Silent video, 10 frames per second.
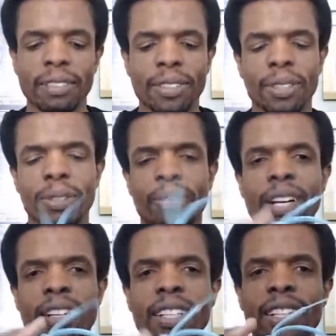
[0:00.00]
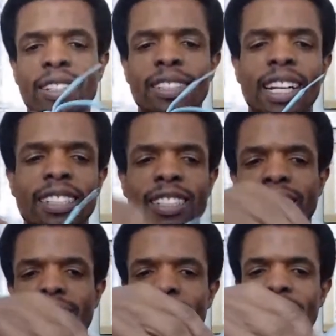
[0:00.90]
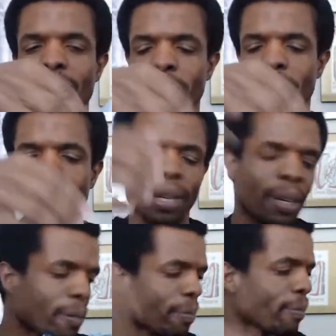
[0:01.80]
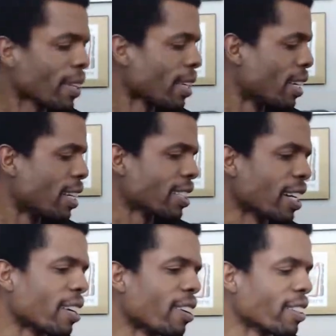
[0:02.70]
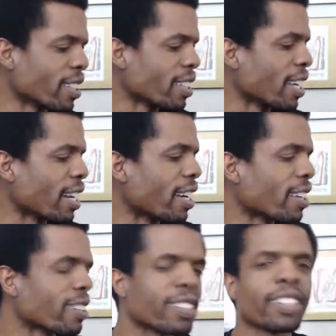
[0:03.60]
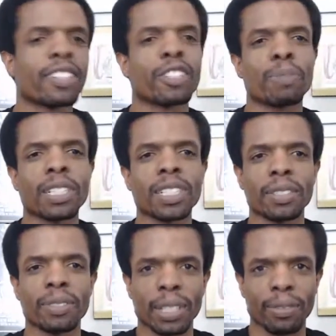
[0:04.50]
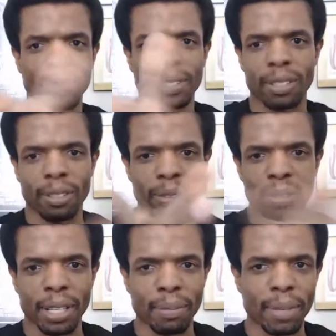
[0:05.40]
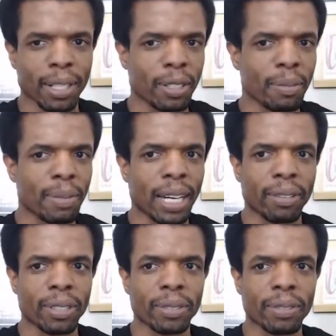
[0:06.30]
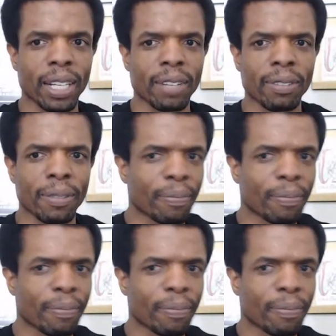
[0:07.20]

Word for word: So around here, it's not just the same as up here. It's kind of hard to get that angle in there, especially like the whole thing being a little backwards or whatever.